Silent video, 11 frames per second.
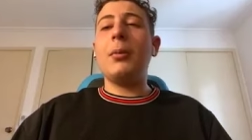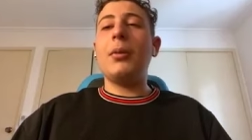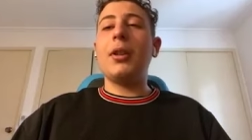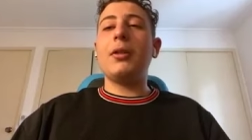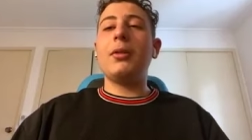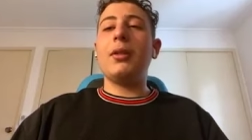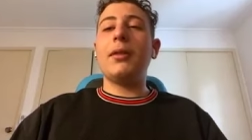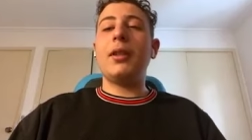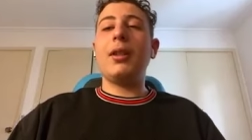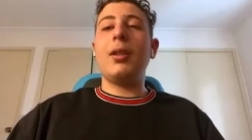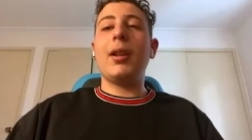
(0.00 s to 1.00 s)
What it's worth in
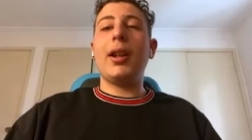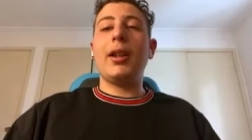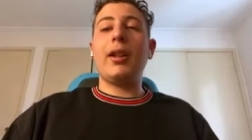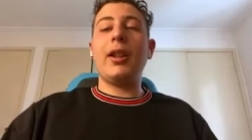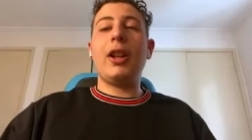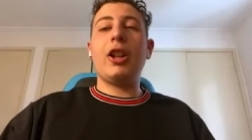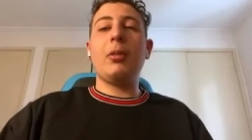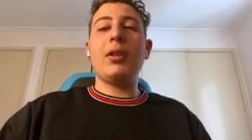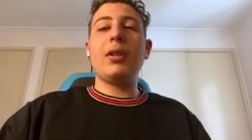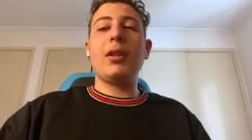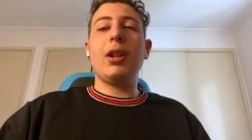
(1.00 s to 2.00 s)
the
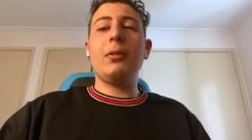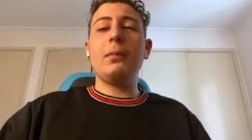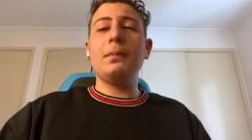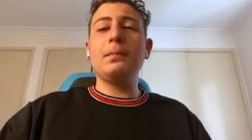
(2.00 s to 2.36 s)
economic scale.